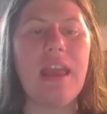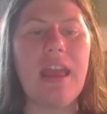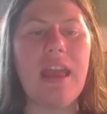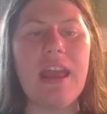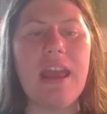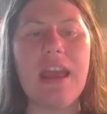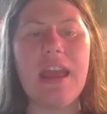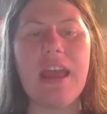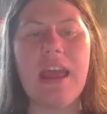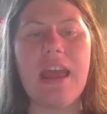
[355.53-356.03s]

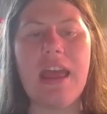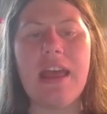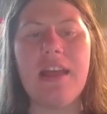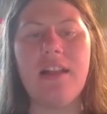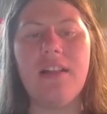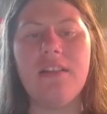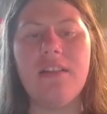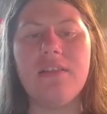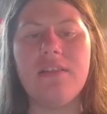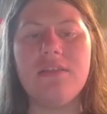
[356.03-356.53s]
A
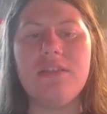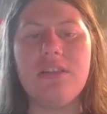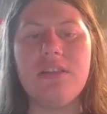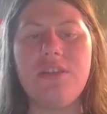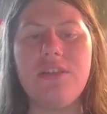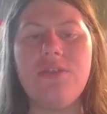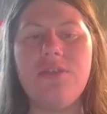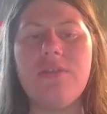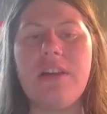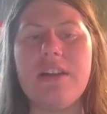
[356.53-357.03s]
L
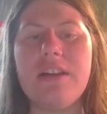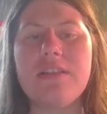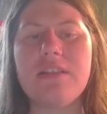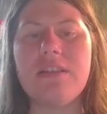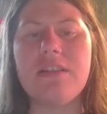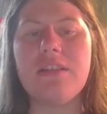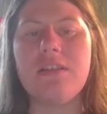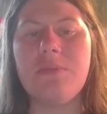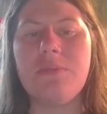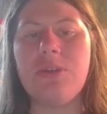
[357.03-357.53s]
2 lines
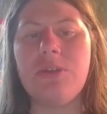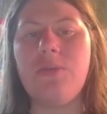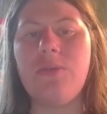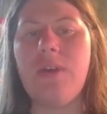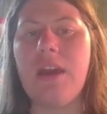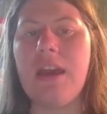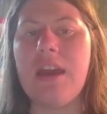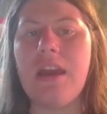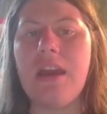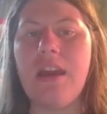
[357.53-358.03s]
on the W.
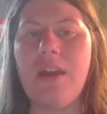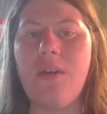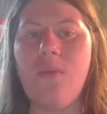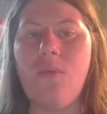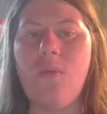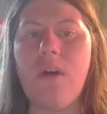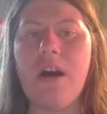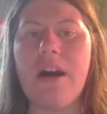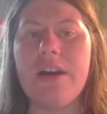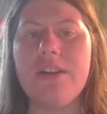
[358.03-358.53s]
A
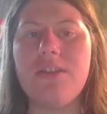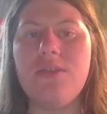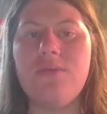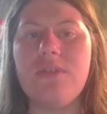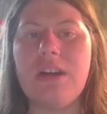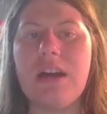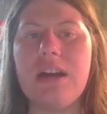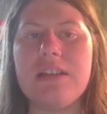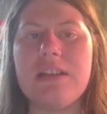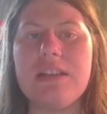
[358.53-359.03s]
Y 2
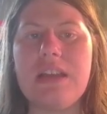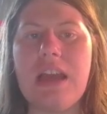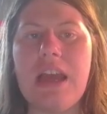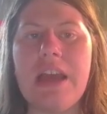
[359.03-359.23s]
dots.